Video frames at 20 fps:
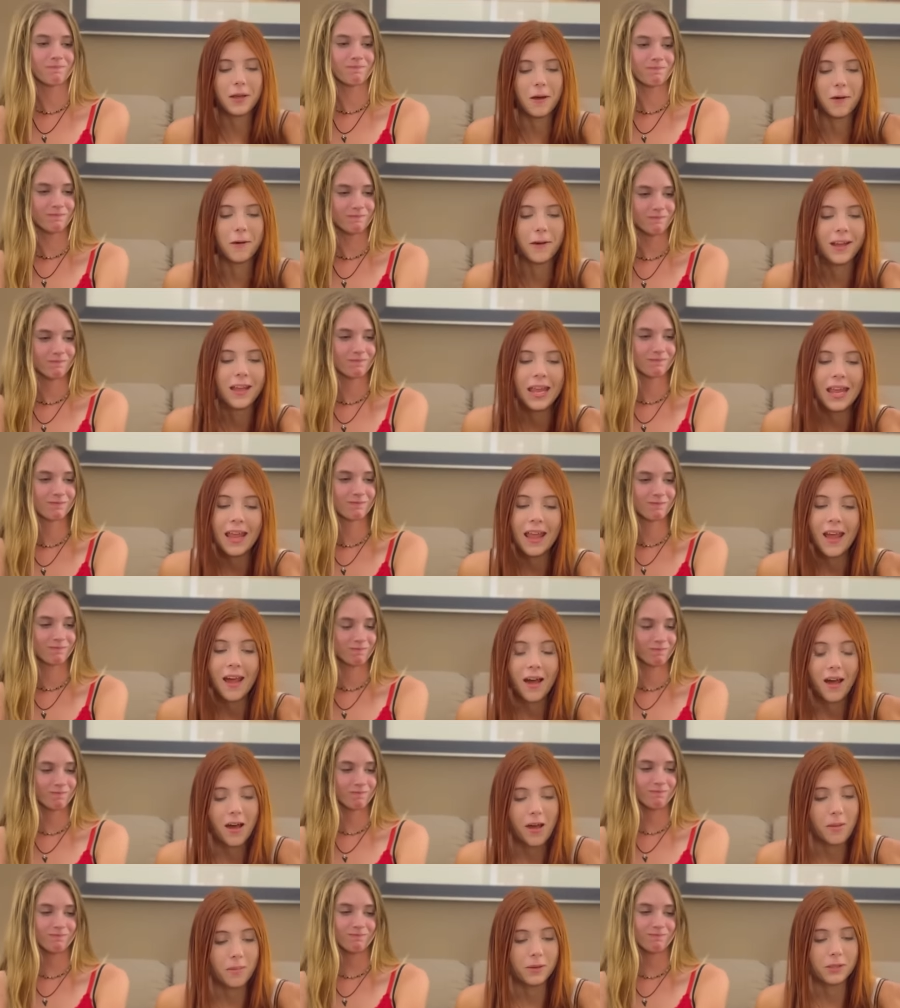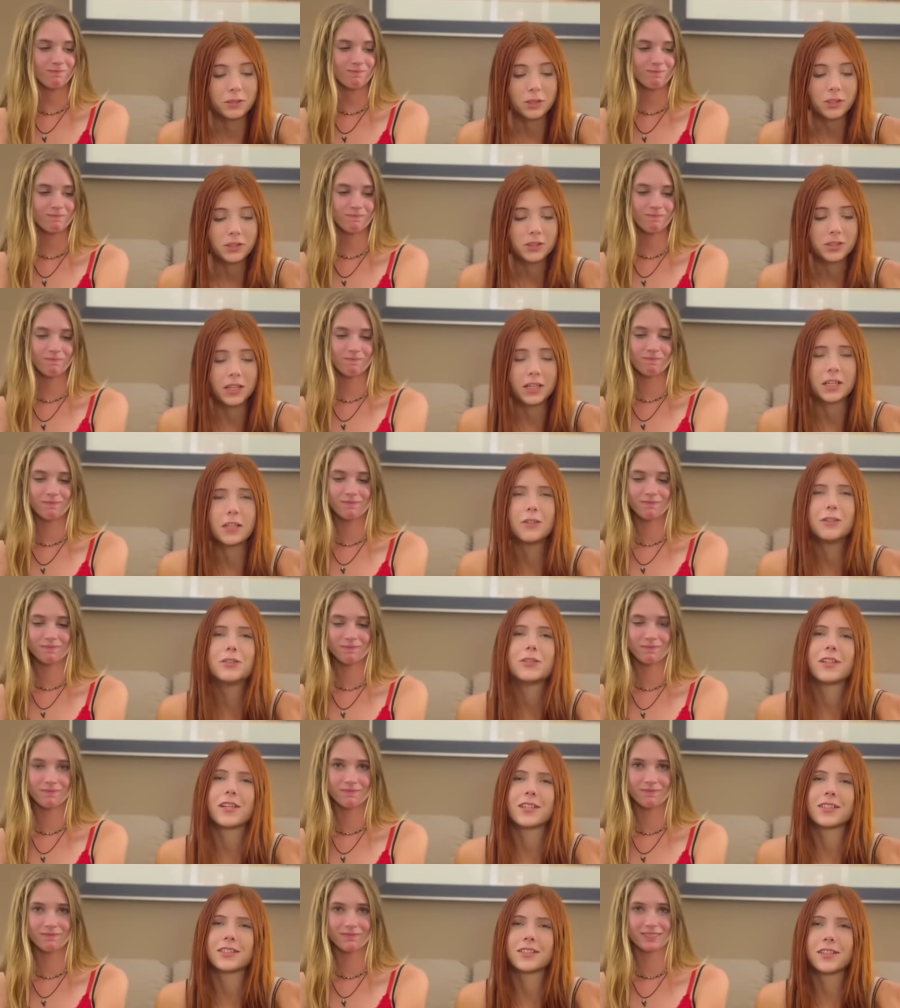Speaker 1: So um, just a huge
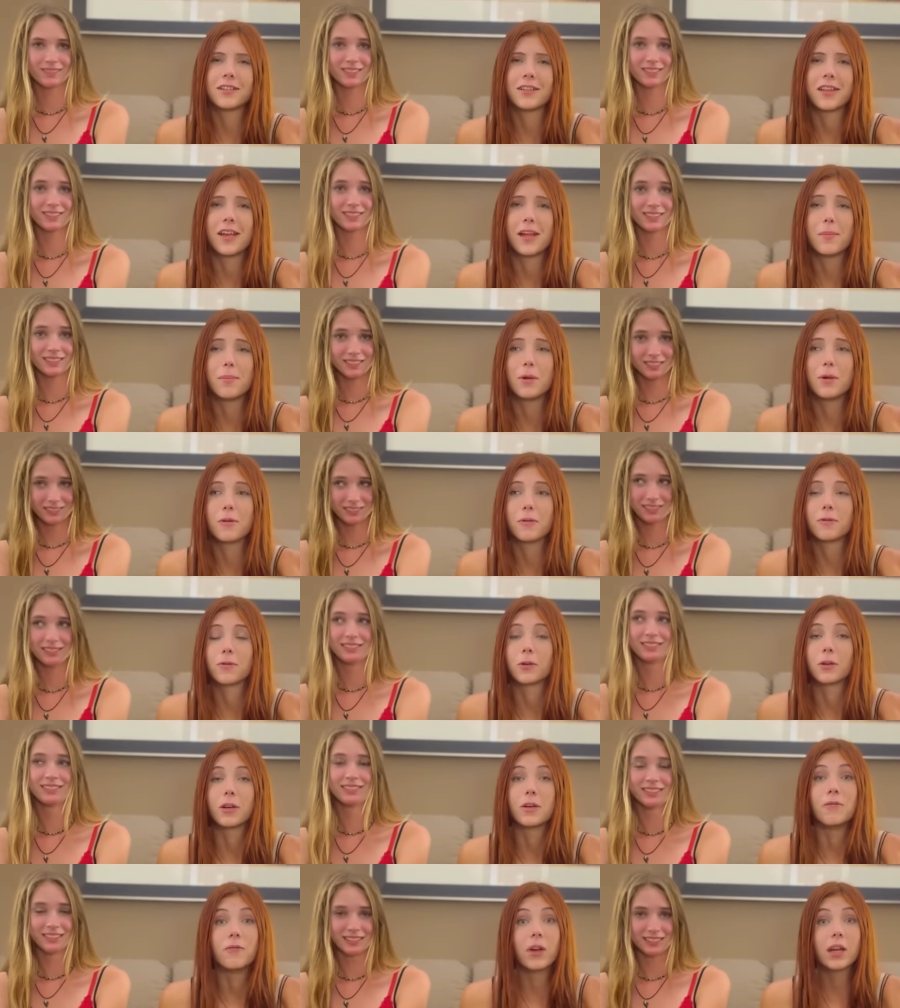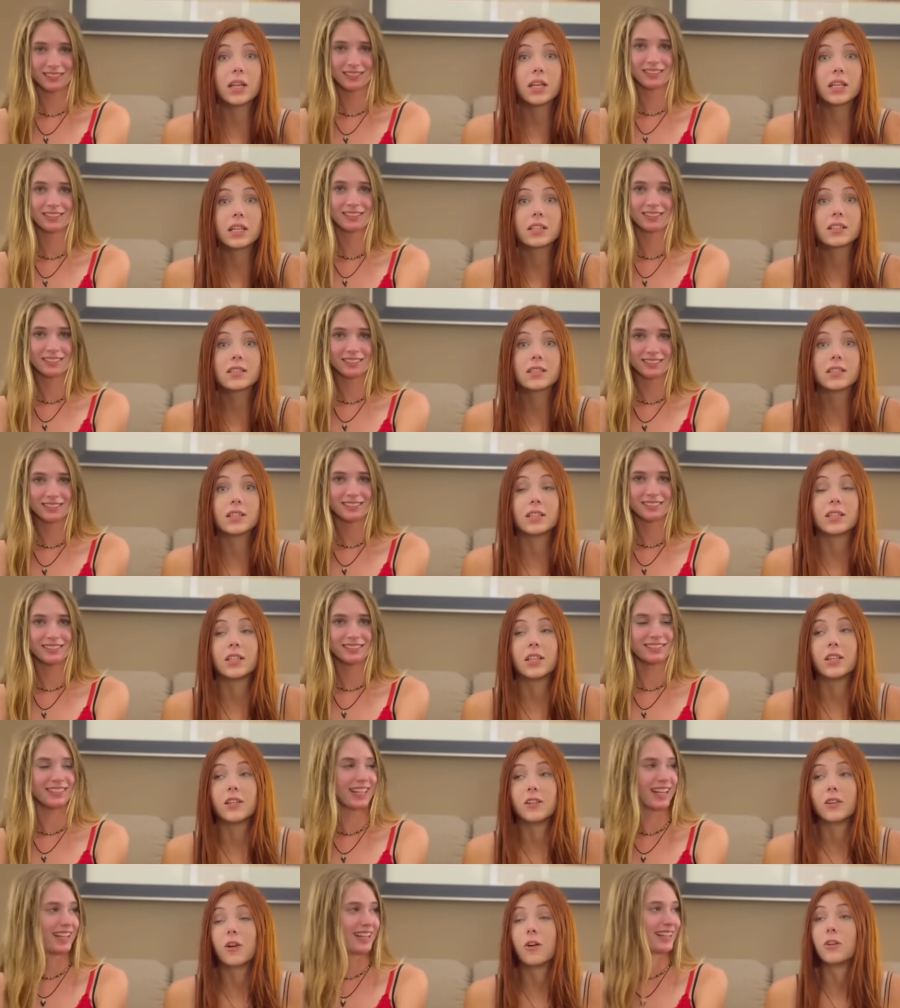thanks to them for inviting us and
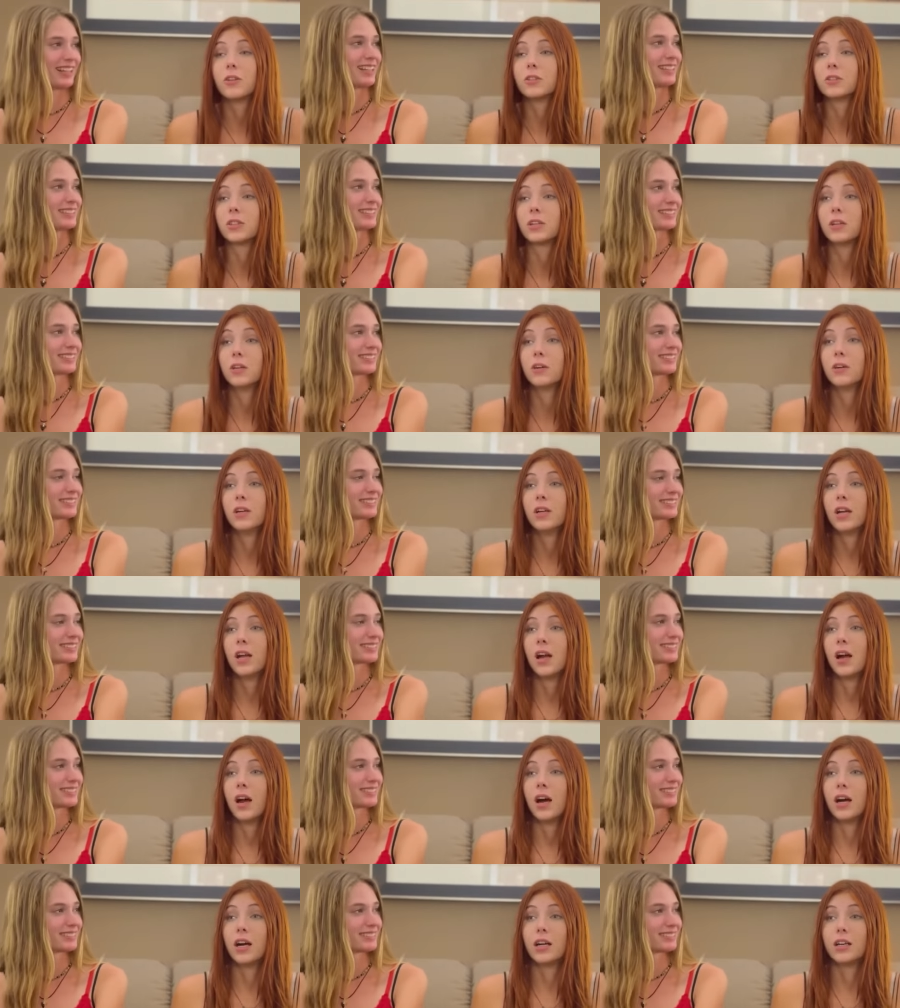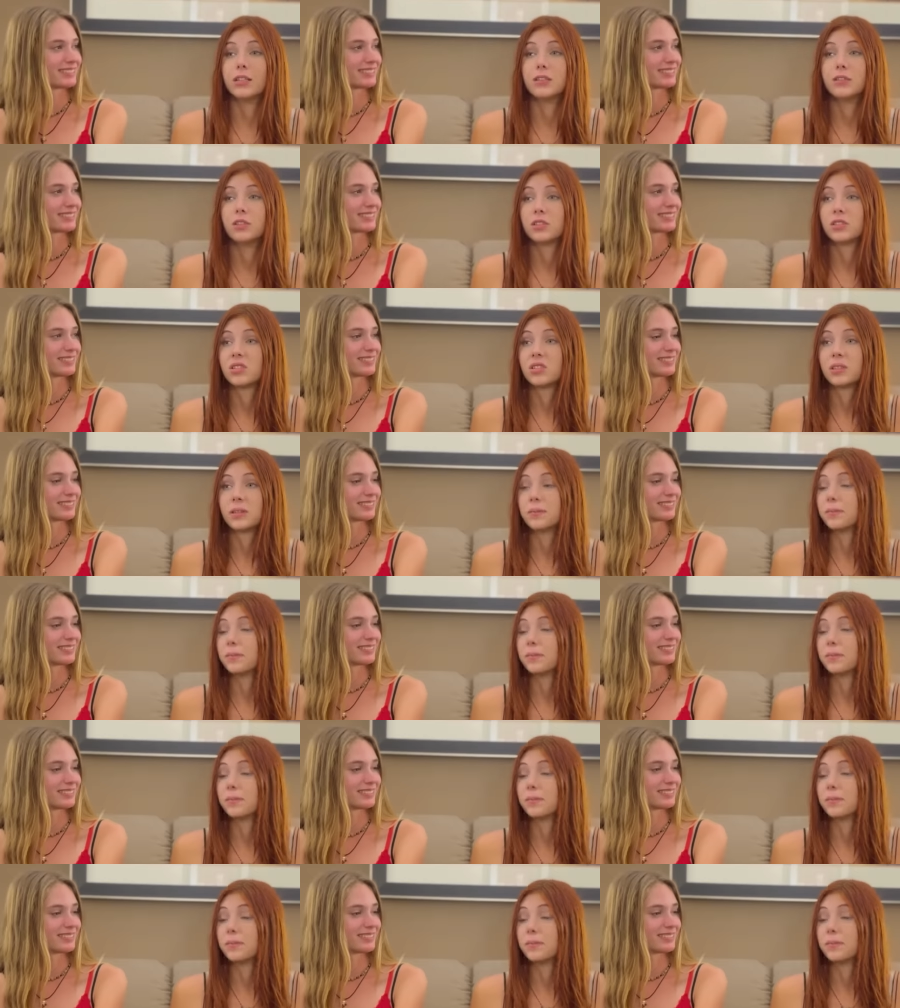then yeah. also uh, just